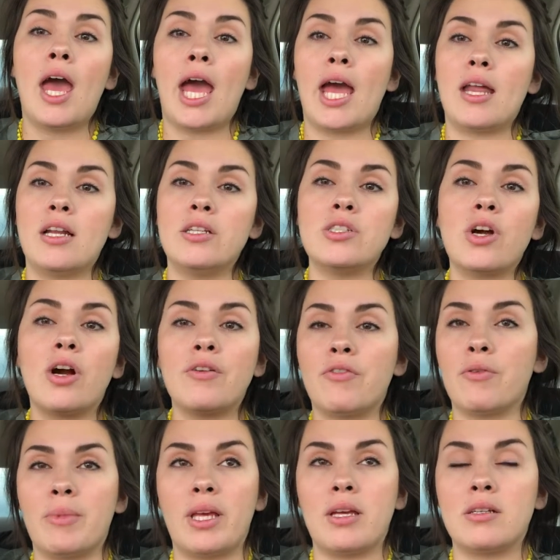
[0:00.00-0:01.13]
and it's hard
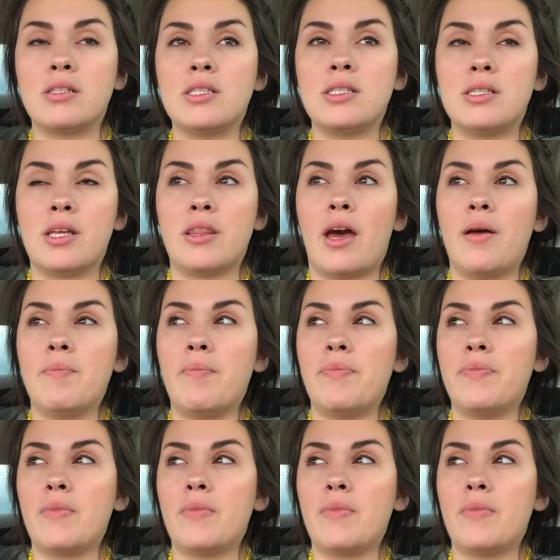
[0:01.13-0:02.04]
for me to see that.